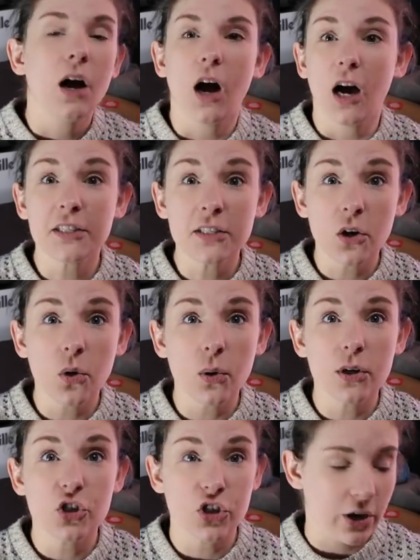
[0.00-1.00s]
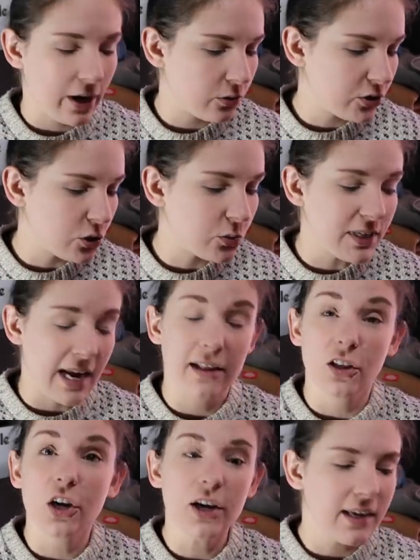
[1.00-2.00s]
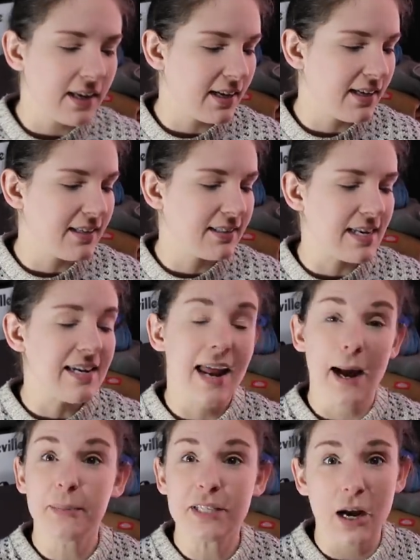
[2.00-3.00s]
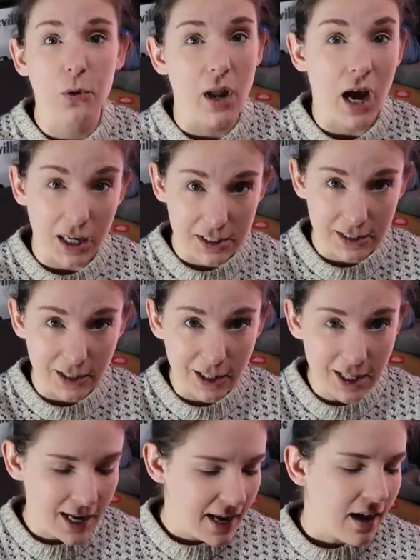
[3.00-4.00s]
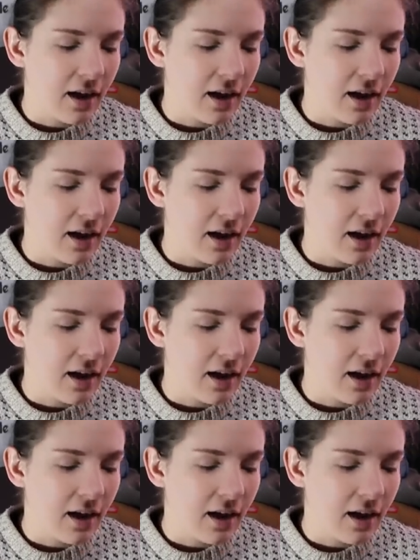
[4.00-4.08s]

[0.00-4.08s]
Also, shout out to Taylor. He is Naptown Hustle